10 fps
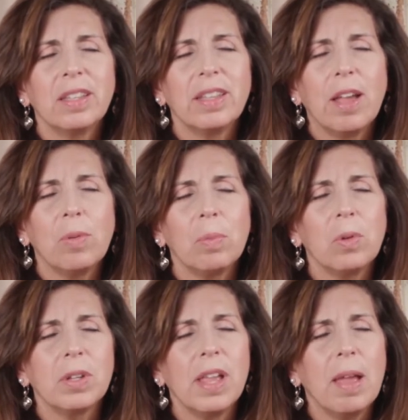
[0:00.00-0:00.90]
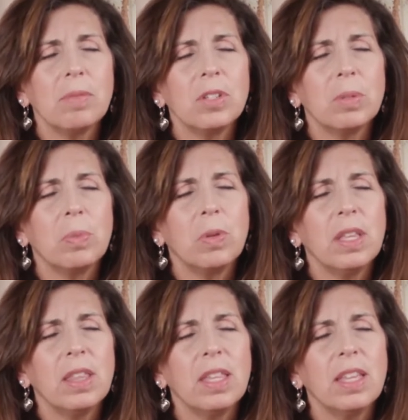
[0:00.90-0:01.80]
Now one more time, just
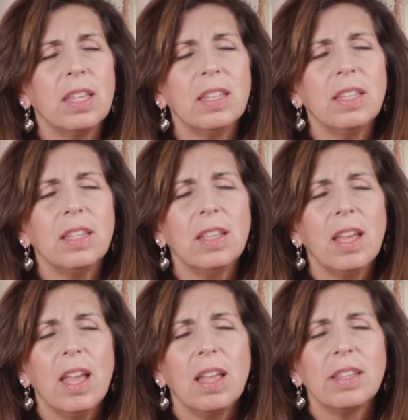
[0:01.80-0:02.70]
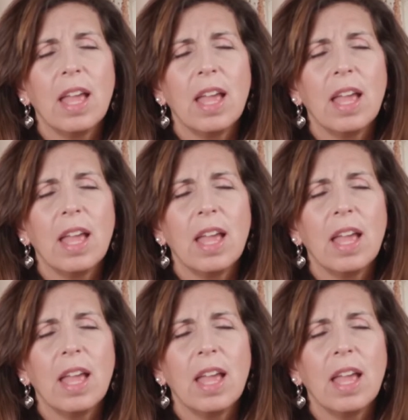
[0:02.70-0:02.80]
breathe in,